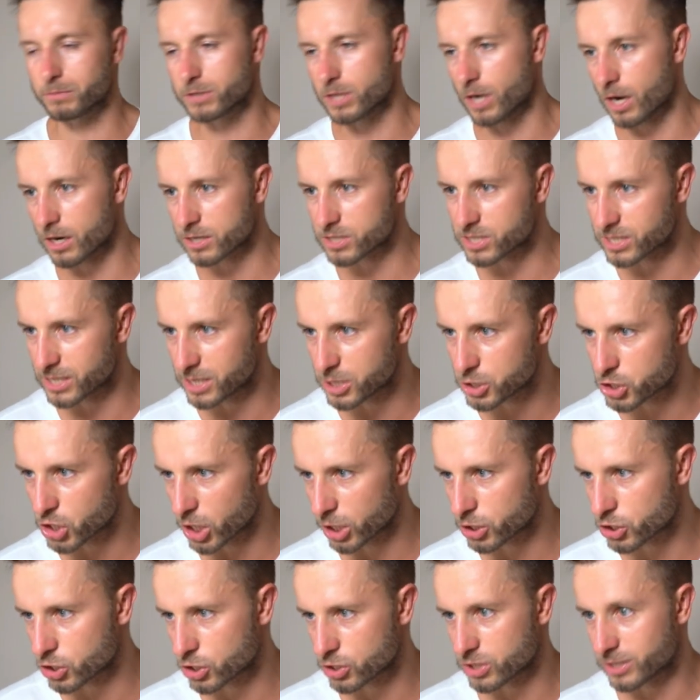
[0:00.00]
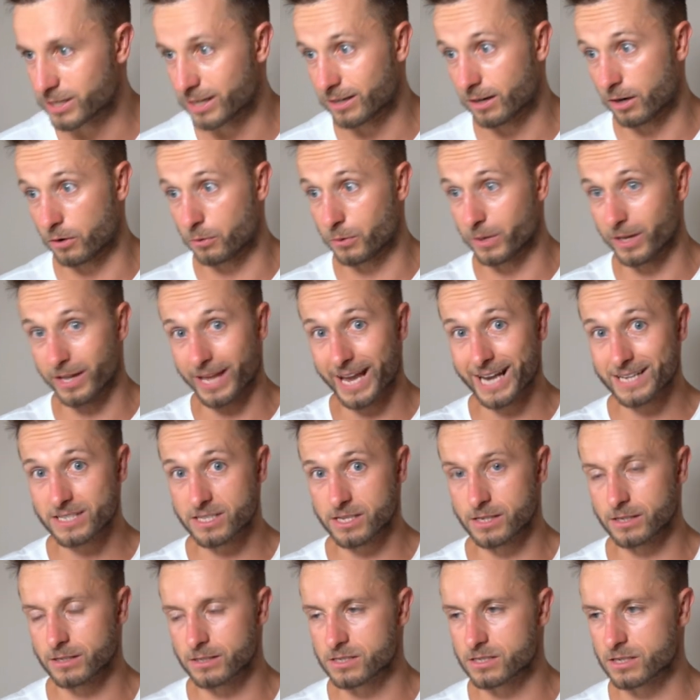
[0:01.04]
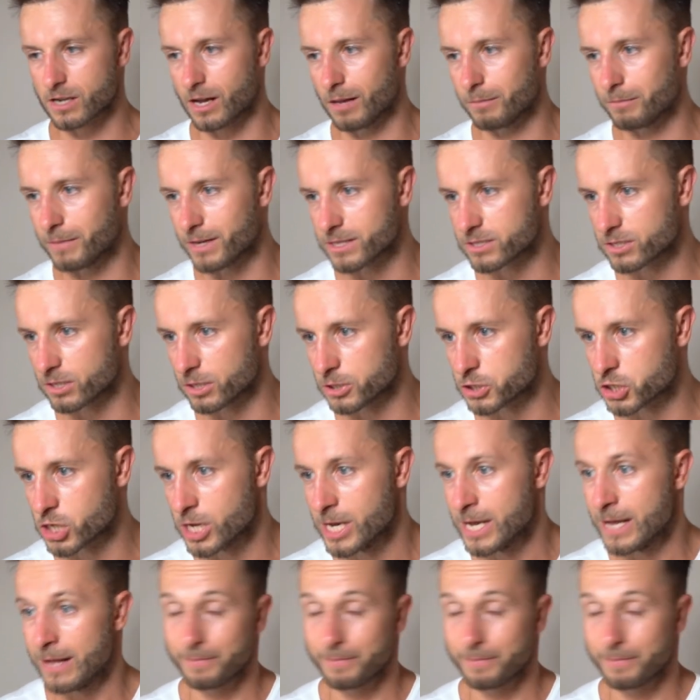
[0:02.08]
toxin injections that are relaxing the scalp muscles,